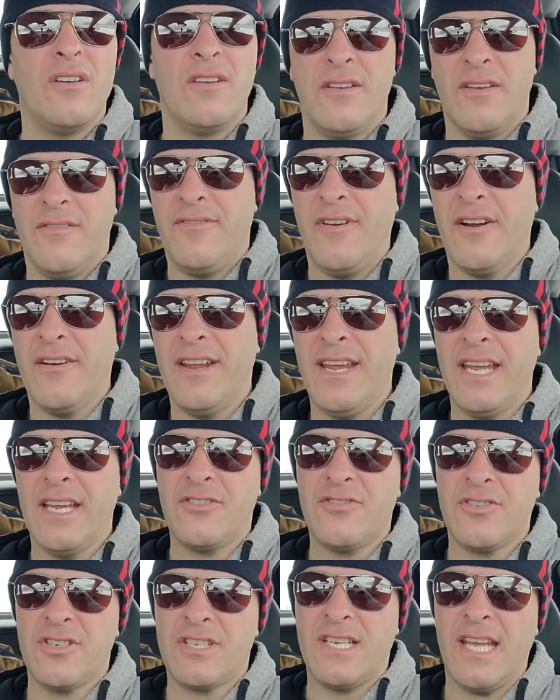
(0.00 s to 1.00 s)
very
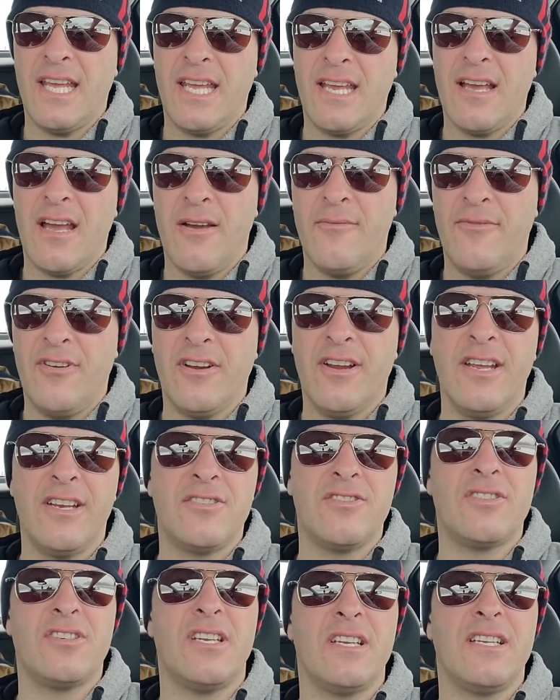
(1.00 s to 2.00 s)
interesting. I'm very
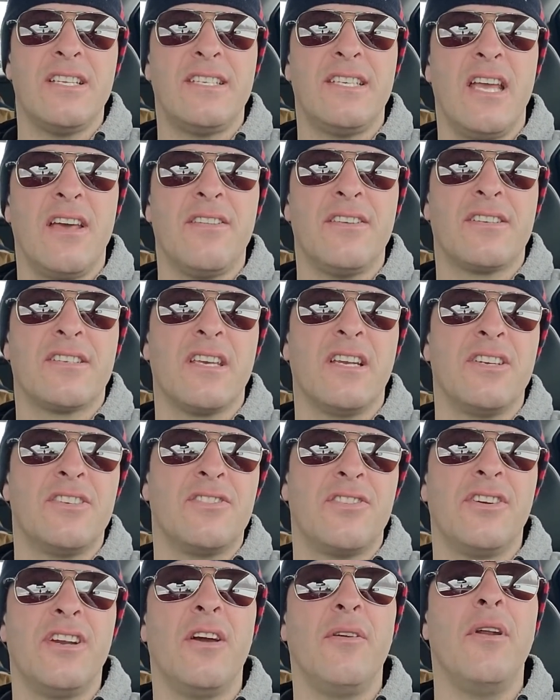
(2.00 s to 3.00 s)
interested to see how this is going to
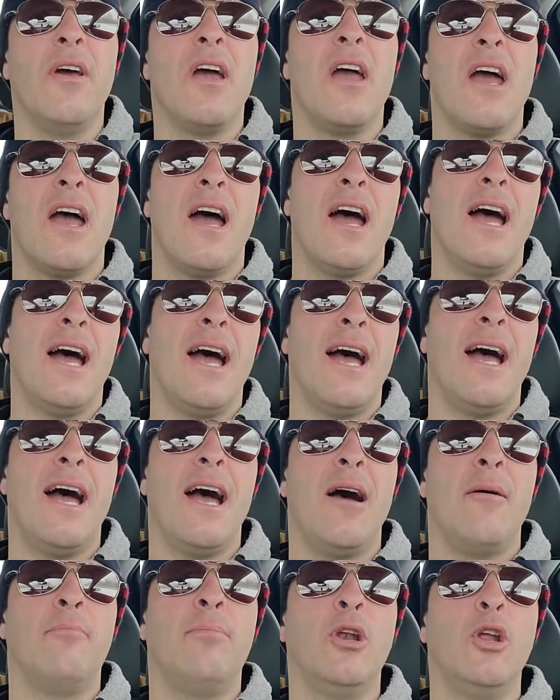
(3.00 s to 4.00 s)
turn
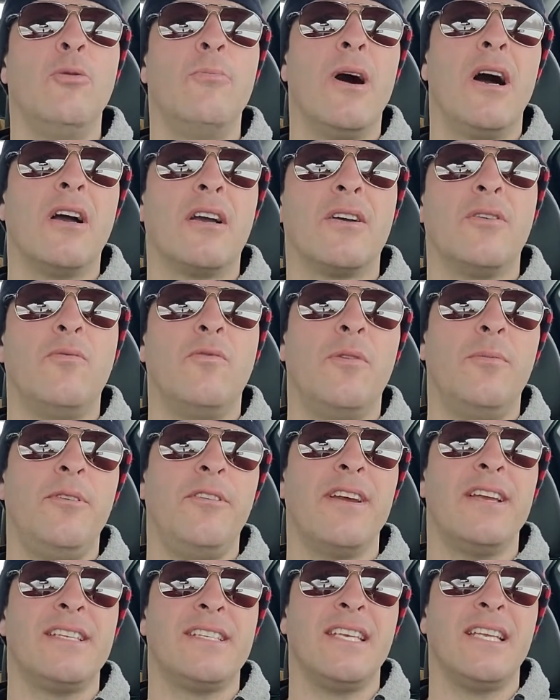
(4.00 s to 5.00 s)
out. Blue Monk will be
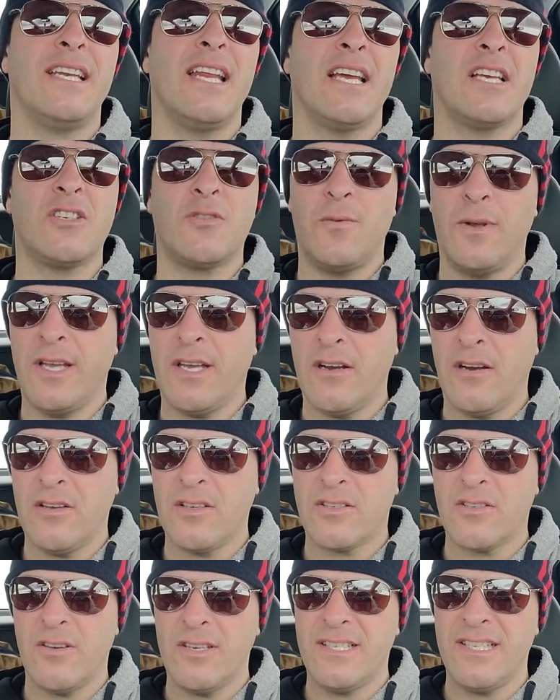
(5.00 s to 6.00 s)
racing next week
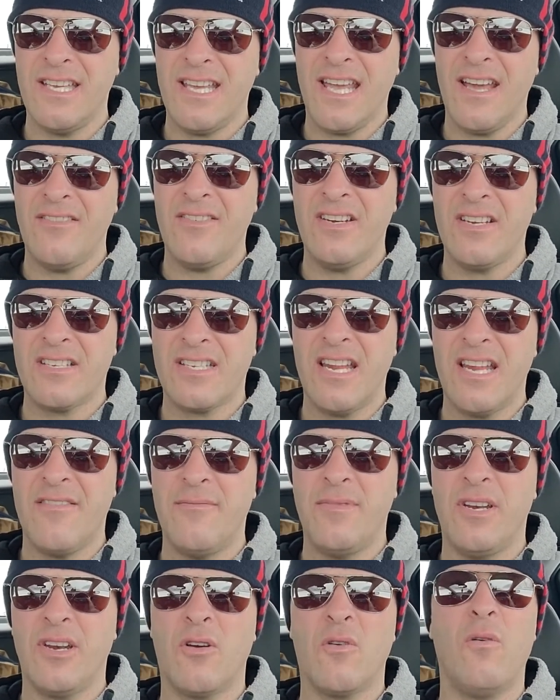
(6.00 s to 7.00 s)
also. I see Kevin doesn't
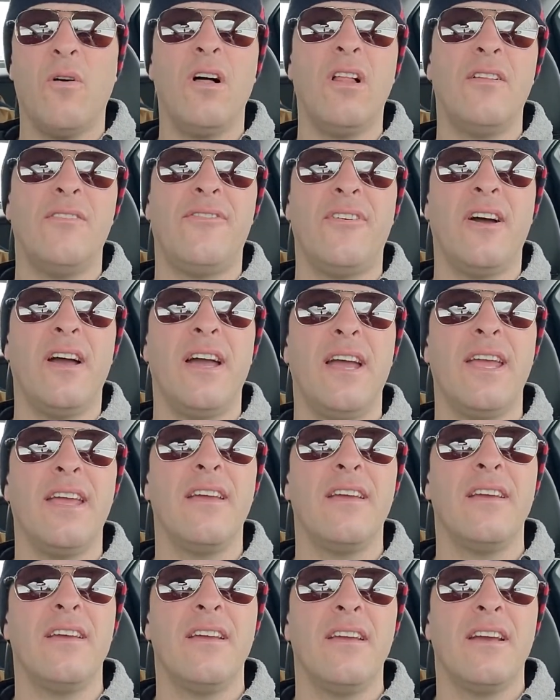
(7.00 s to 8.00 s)
have him to qualify.
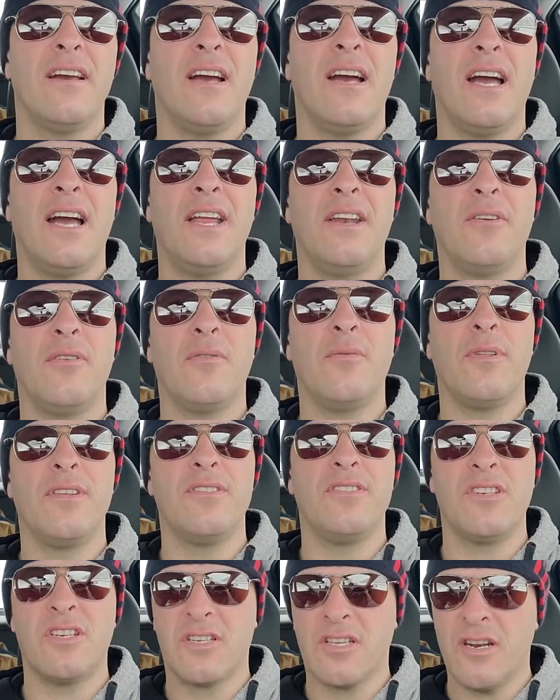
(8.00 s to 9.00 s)
I don't know whether
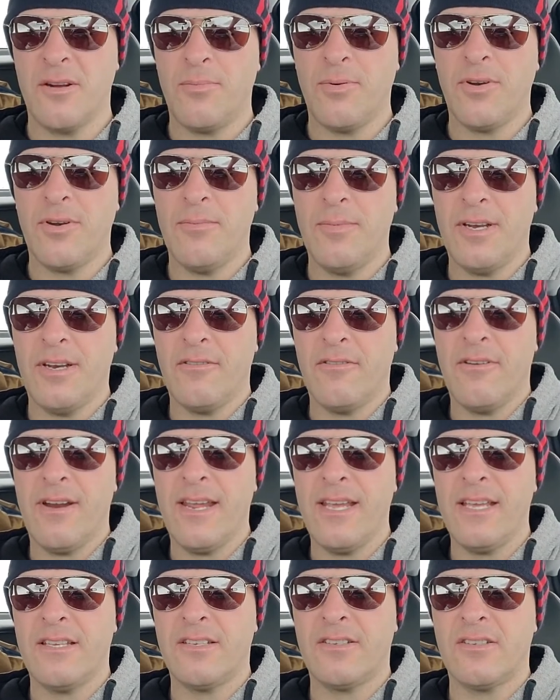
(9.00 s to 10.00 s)
he's just going to put him into
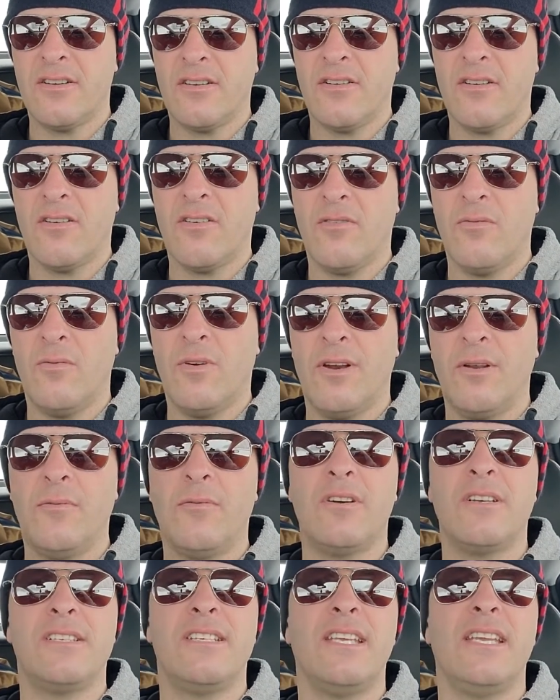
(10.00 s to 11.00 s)
race or what he
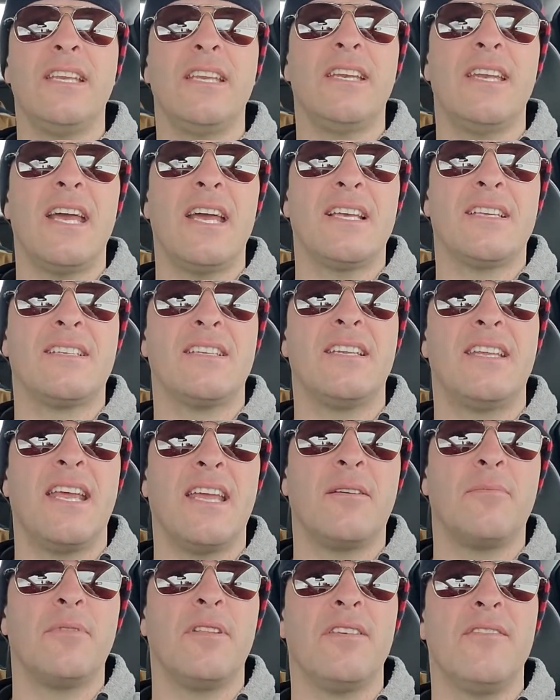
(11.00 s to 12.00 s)
was. He didn't ask to
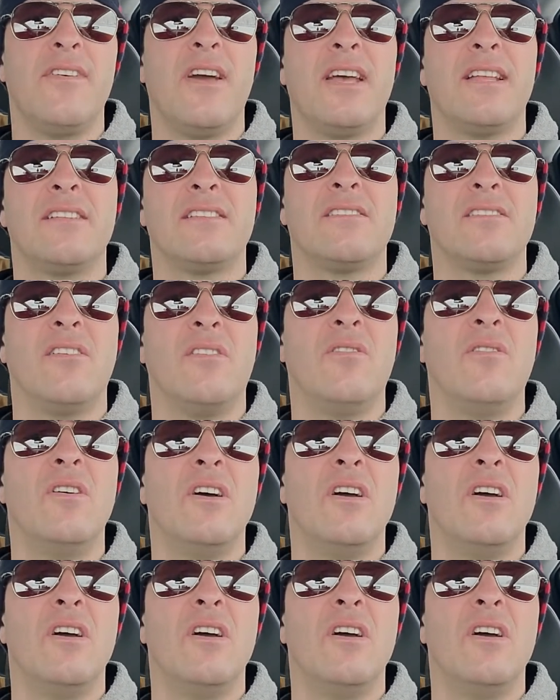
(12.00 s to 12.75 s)
take him to the vet. So